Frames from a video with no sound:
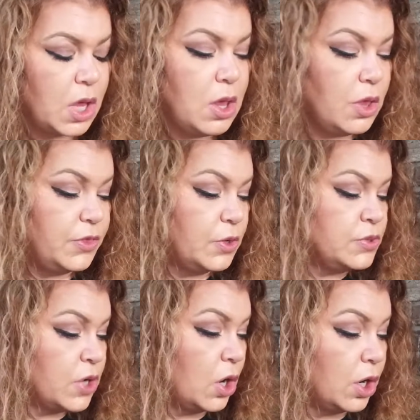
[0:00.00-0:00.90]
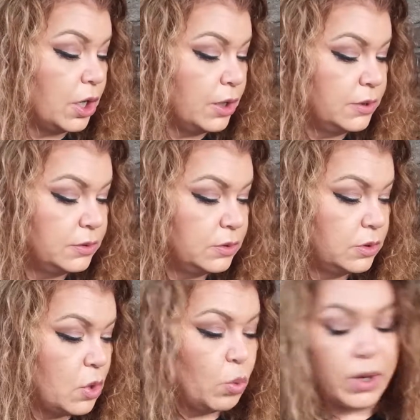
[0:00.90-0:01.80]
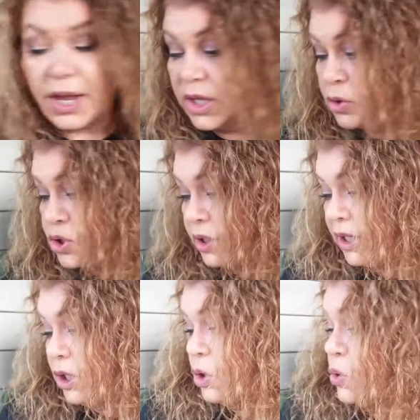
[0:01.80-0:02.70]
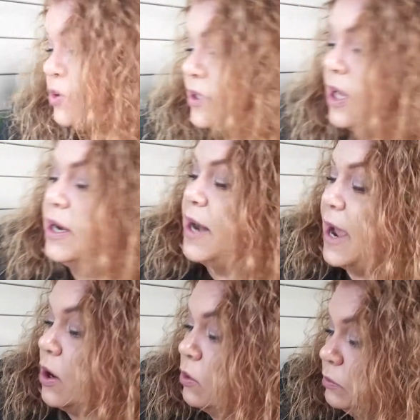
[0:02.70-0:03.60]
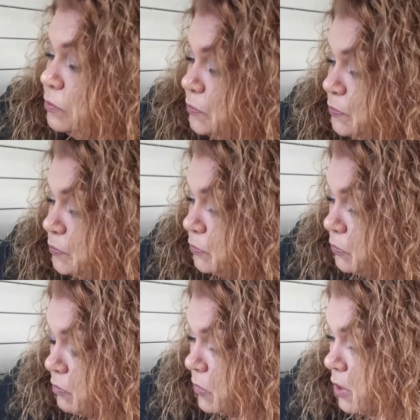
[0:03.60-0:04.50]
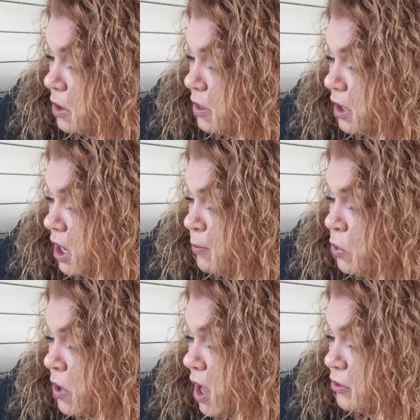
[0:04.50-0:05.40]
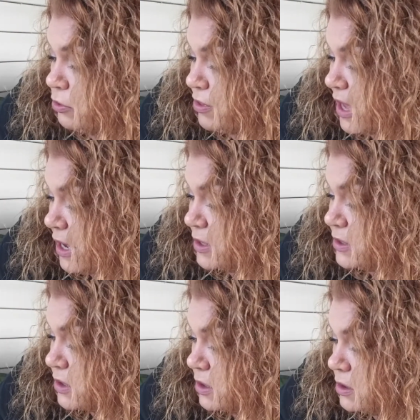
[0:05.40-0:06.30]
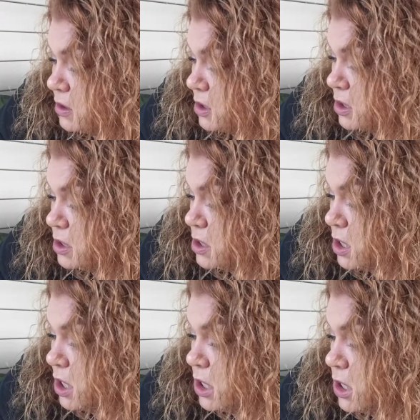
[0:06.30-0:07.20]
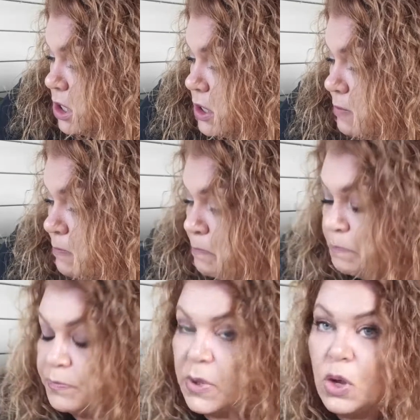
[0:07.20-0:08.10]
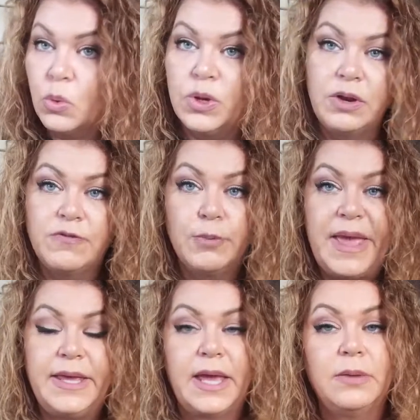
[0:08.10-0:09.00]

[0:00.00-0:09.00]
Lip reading: those are what I usually use. Now, a couple other things for baking.